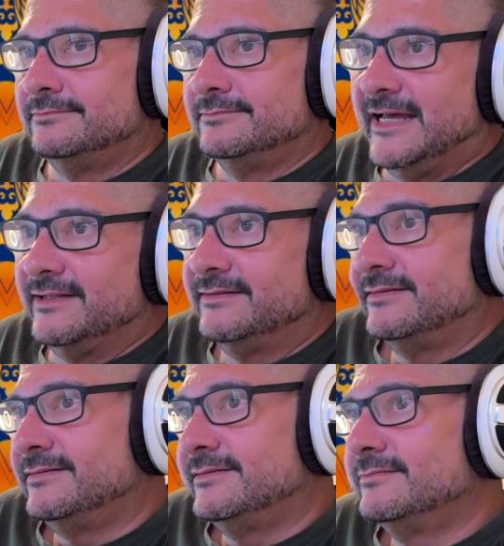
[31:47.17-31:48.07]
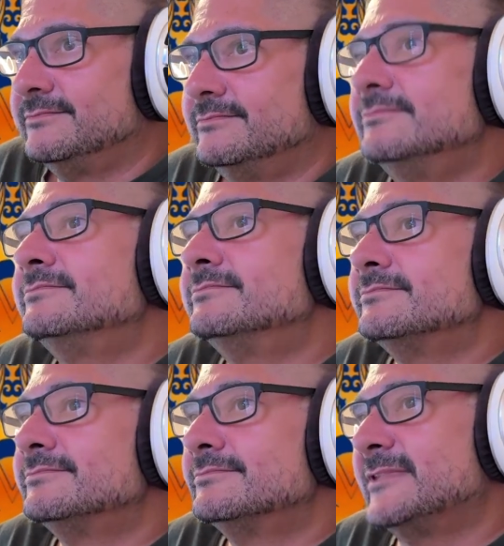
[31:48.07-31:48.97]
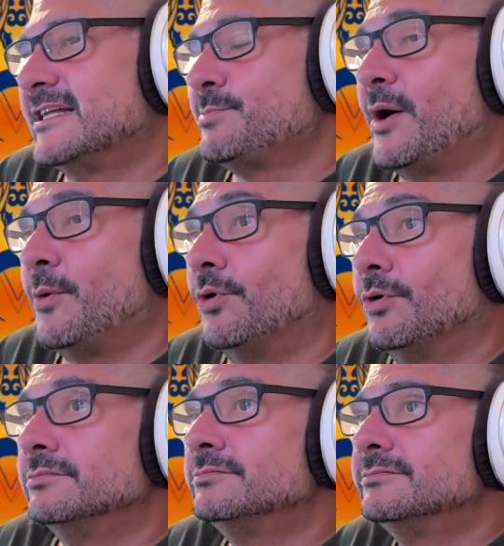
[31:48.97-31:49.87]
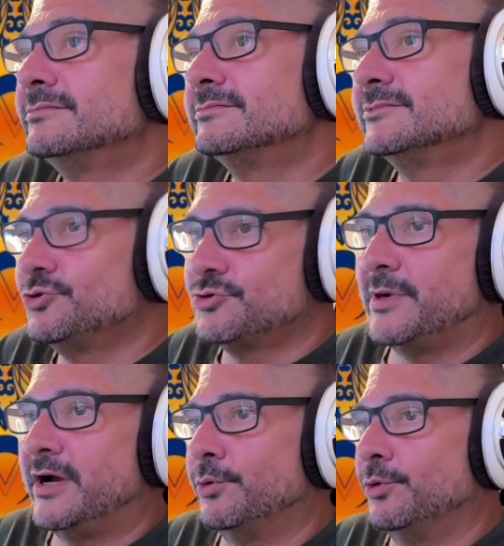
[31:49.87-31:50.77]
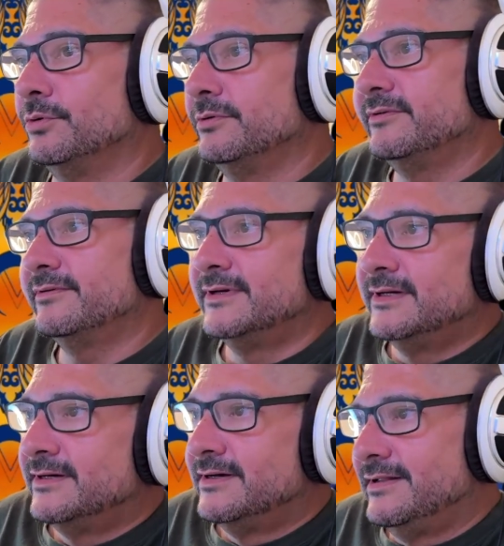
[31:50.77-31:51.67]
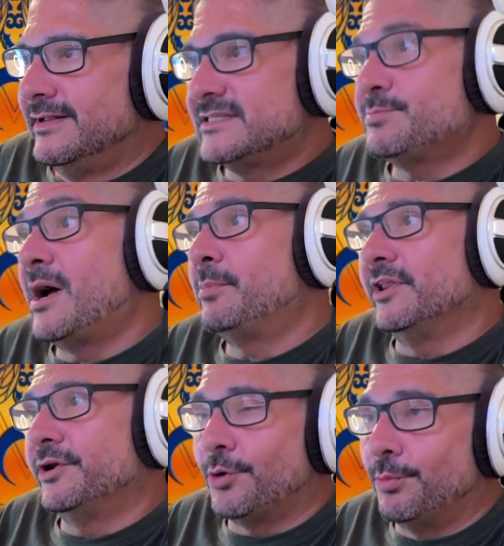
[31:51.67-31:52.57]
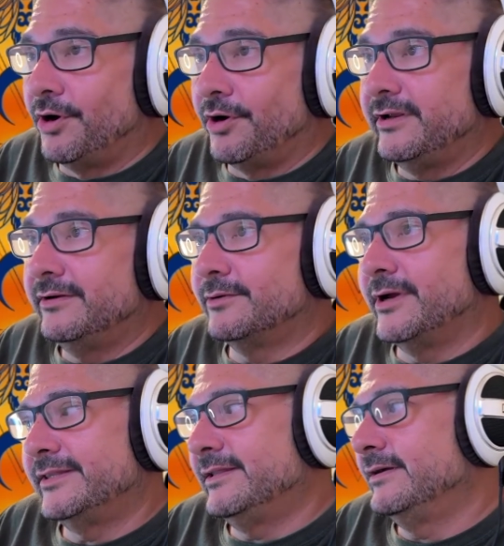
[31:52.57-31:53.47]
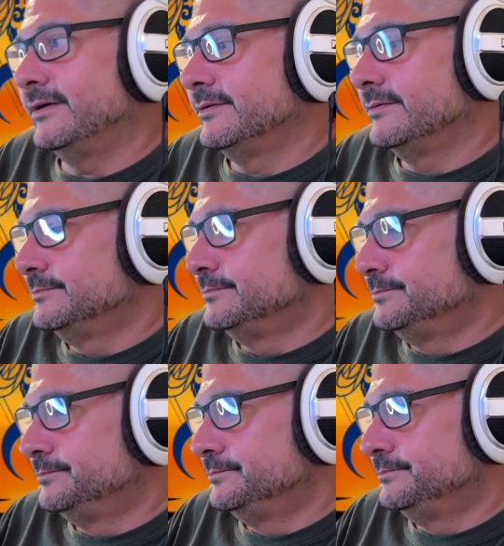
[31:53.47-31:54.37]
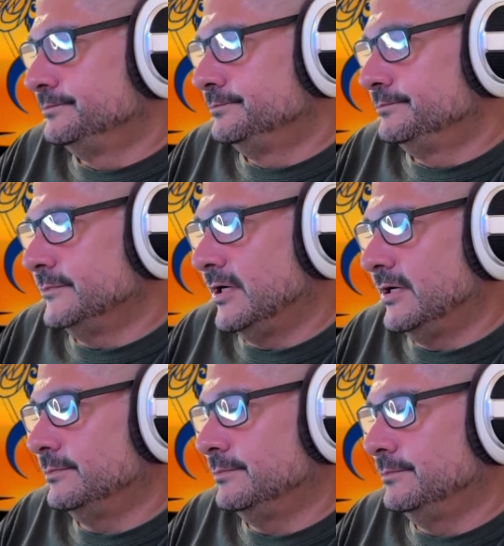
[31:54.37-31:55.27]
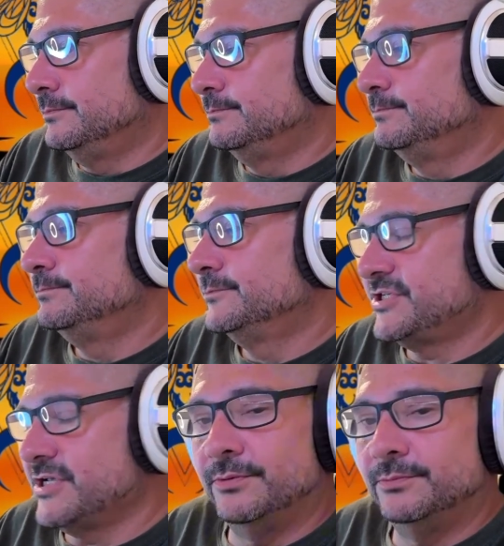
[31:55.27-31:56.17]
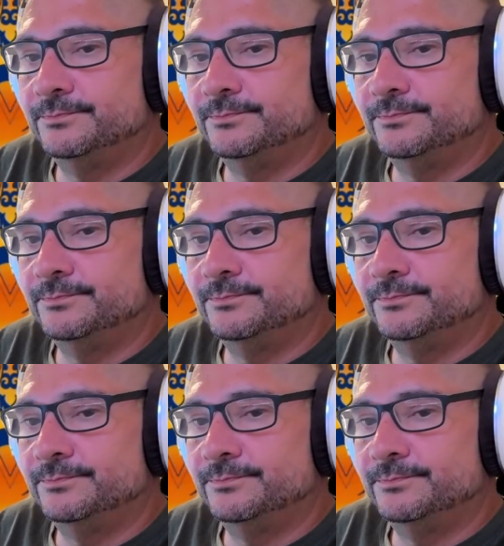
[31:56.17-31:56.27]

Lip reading: That's that's my world. Those are my rules. That's my political party right there. Um, so